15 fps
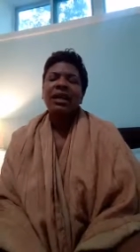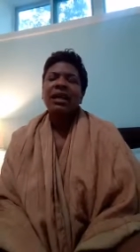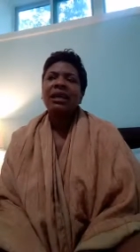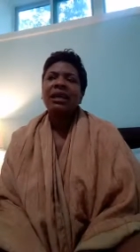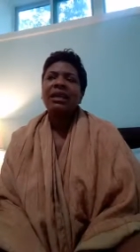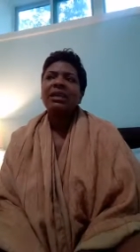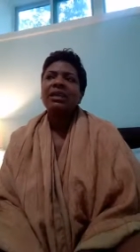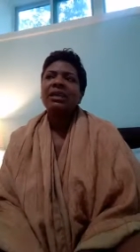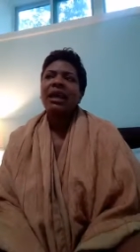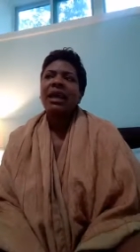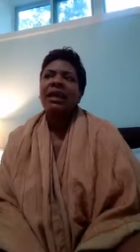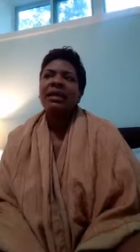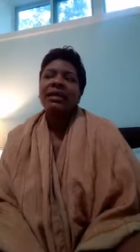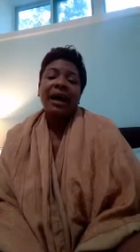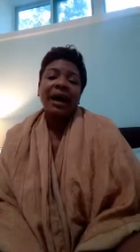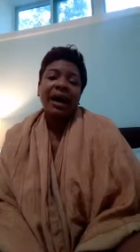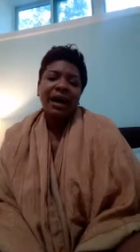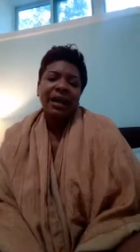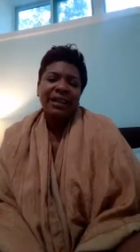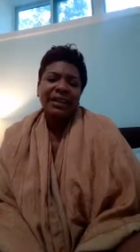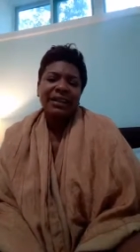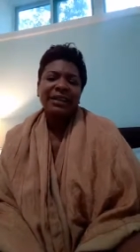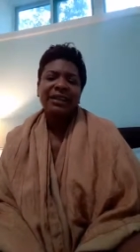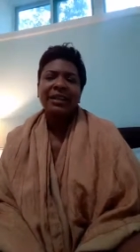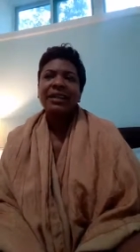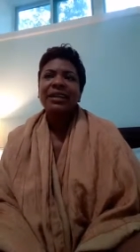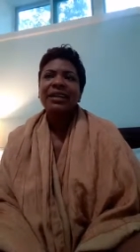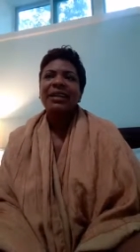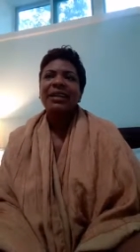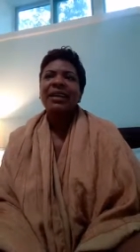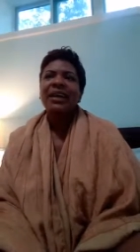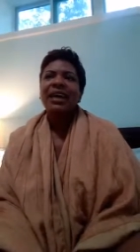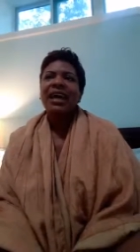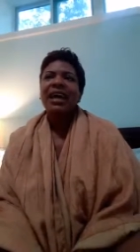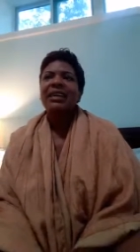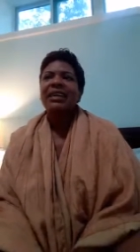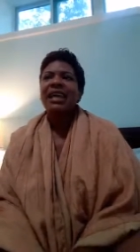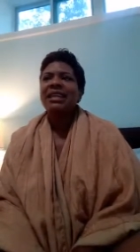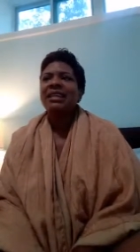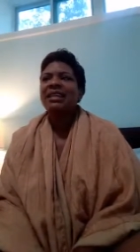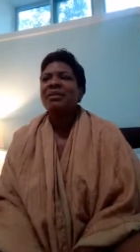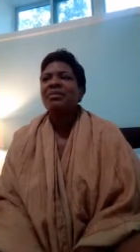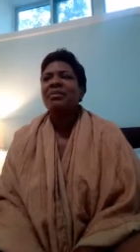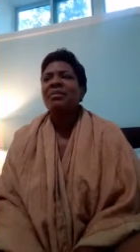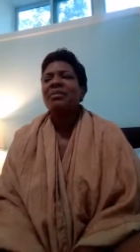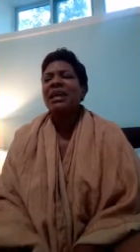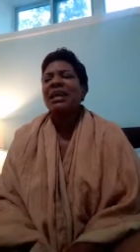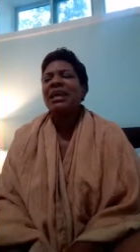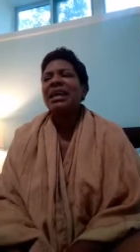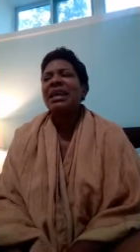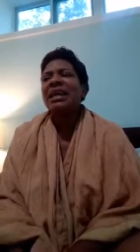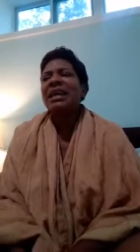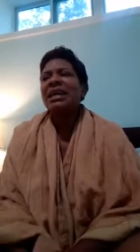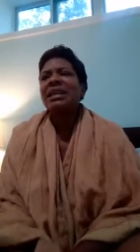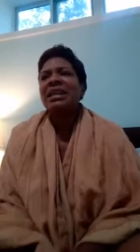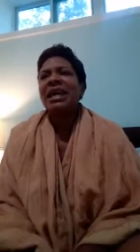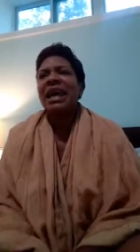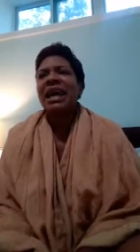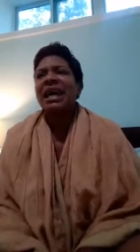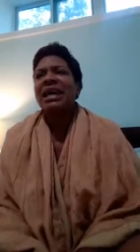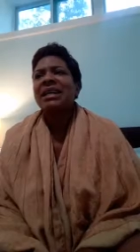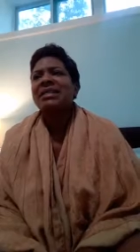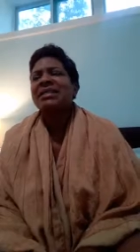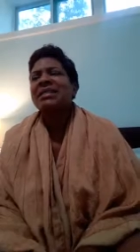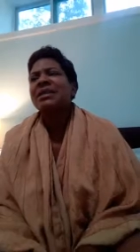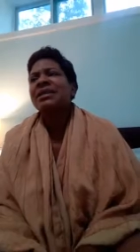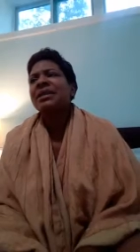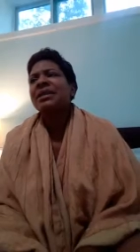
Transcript: in in God and that didn't mean that